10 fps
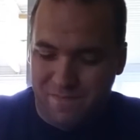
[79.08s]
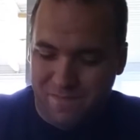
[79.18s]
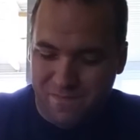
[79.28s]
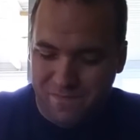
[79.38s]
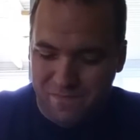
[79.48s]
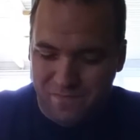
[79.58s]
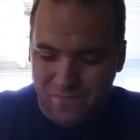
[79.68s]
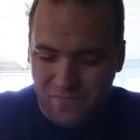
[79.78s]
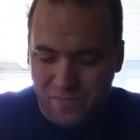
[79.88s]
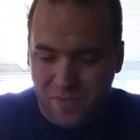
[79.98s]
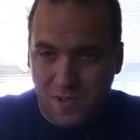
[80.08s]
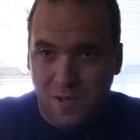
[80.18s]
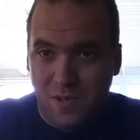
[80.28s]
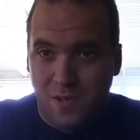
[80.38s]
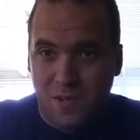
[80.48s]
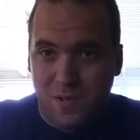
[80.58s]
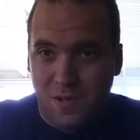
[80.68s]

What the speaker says: (silence)